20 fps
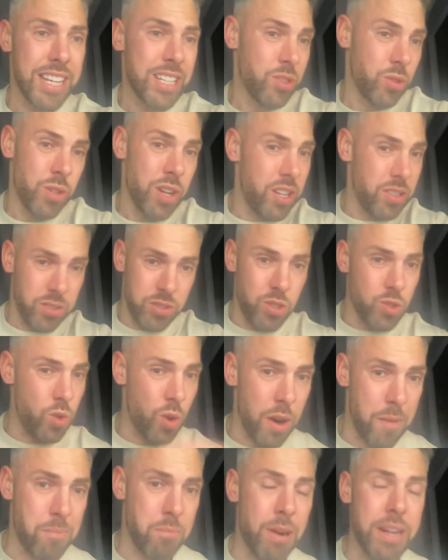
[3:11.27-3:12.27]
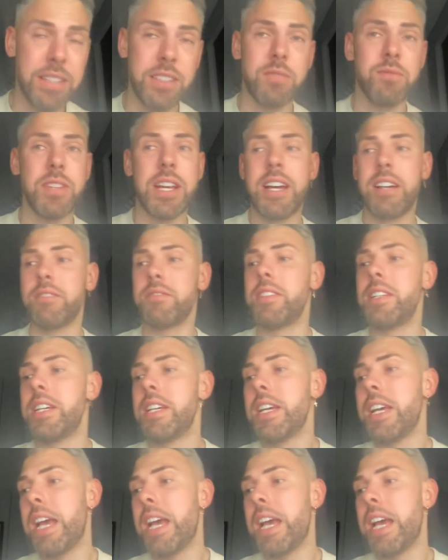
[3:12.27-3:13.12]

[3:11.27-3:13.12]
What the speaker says: That's on us to try and break them down.